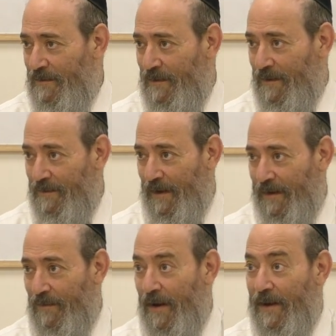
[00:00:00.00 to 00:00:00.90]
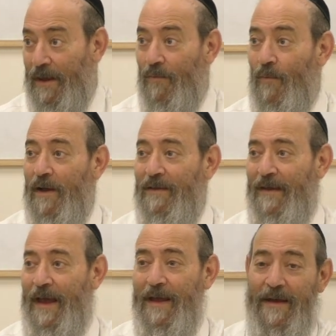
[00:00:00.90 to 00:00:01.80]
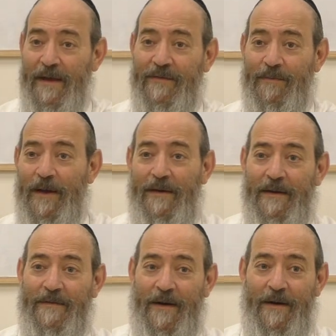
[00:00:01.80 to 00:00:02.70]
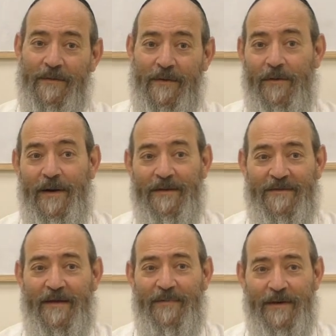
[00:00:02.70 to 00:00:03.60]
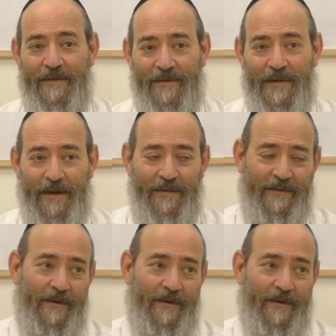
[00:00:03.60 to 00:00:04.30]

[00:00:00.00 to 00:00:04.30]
Right? Take you a while. In one day, he explained the entire Torah in 70 different languages.